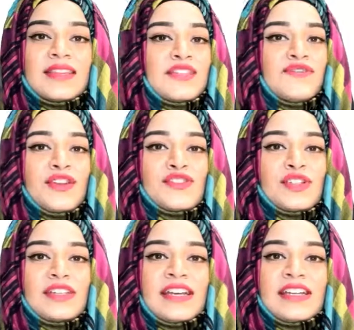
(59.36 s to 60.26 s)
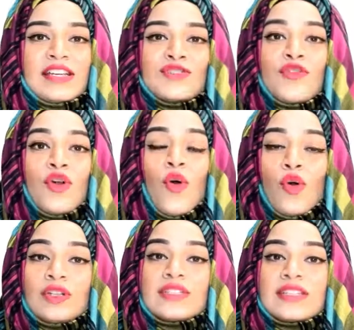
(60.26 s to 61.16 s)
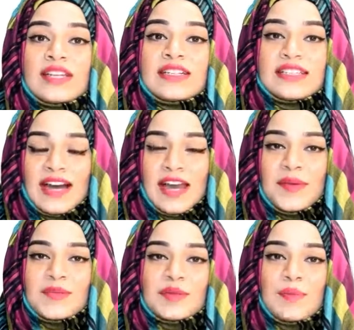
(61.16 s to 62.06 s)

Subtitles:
This facial kit is for all skin types